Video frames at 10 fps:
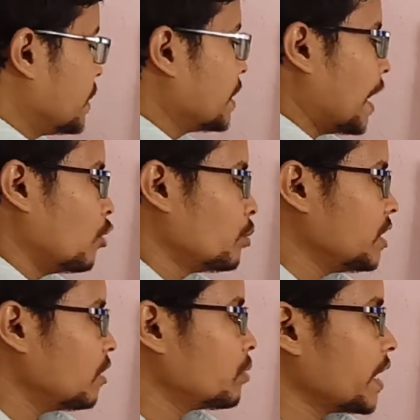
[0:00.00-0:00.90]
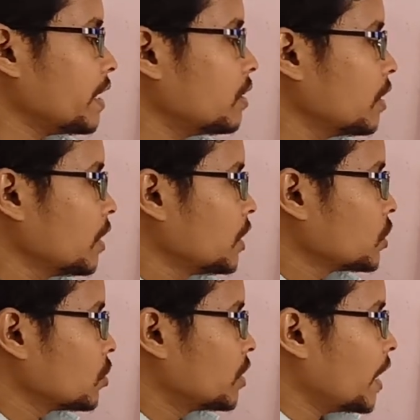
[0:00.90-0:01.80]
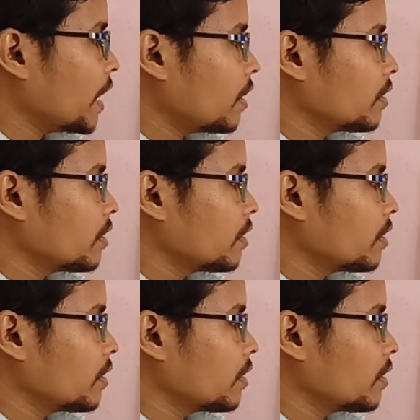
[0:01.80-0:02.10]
zinc, aluminium, tin, so they